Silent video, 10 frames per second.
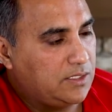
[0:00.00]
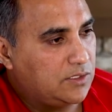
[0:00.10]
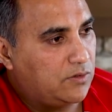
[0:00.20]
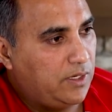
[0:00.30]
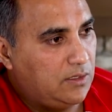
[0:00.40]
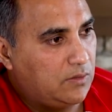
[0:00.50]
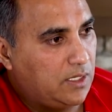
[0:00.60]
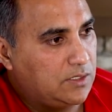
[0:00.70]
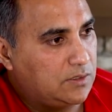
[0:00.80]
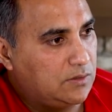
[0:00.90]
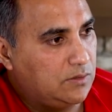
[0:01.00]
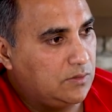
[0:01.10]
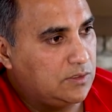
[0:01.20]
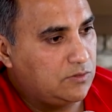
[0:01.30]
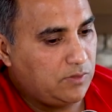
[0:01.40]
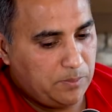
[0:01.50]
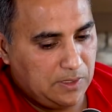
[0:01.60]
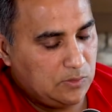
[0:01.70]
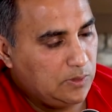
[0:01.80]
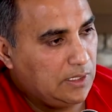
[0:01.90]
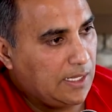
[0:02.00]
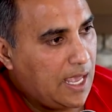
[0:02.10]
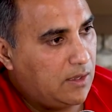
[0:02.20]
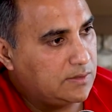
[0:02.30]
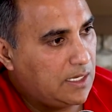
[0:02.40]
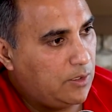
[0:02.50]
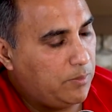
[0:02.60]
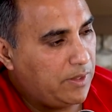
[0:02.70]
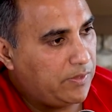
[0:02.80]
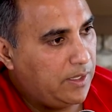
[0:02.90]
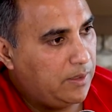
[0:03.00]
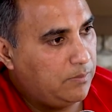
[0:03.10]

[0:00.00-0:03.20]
that's a great location too, because it's right between like Allentown and Bethlehem.